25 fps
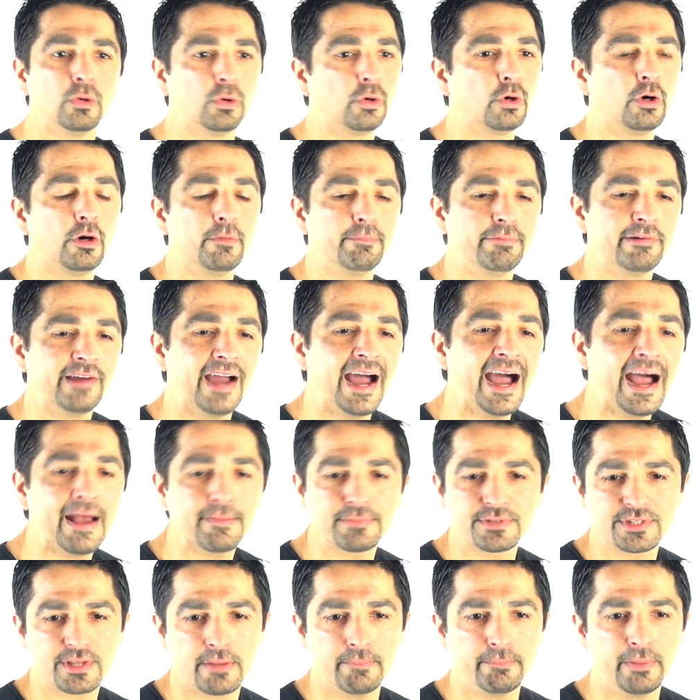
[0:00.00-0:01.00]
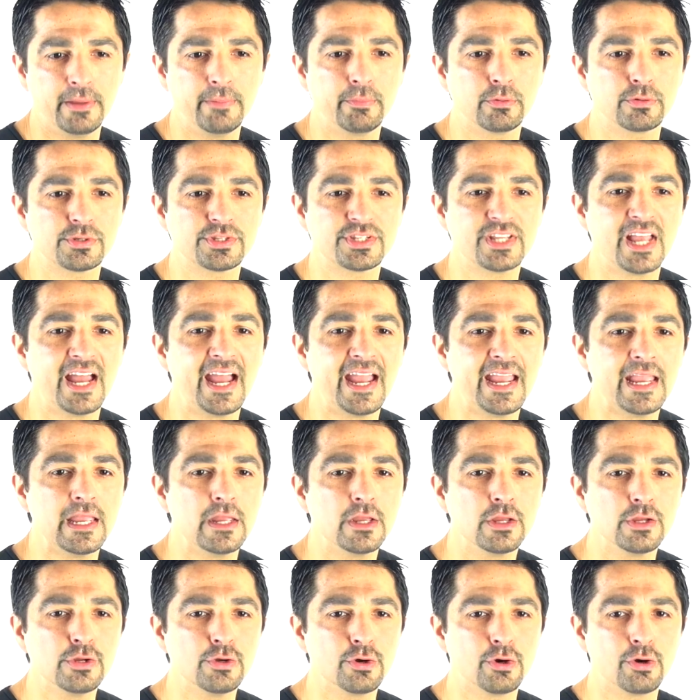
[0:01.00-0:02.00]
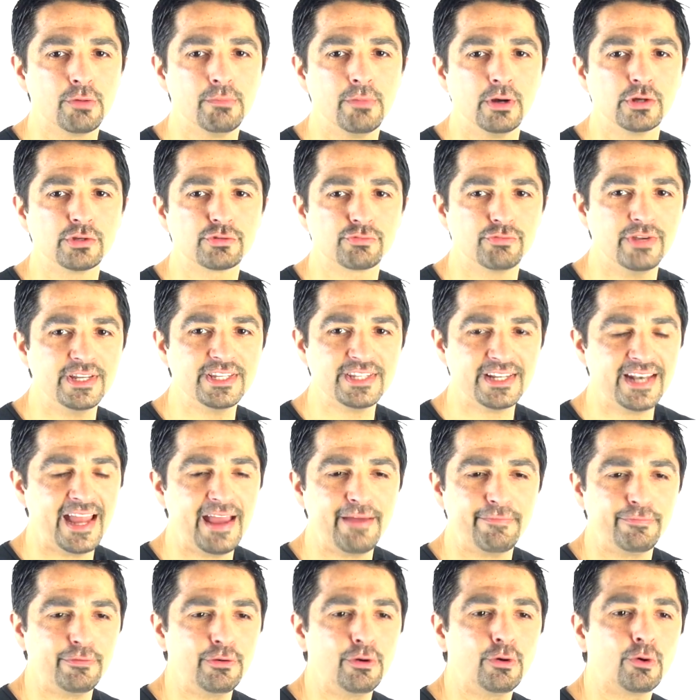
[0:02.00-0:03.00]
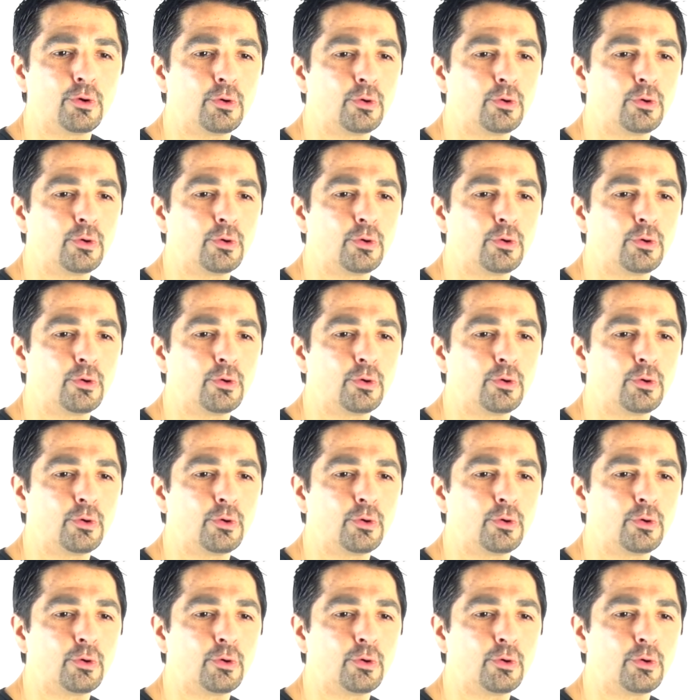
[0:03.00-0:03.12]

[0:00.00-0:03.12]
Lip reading: or perhaps some people say your most recent effort,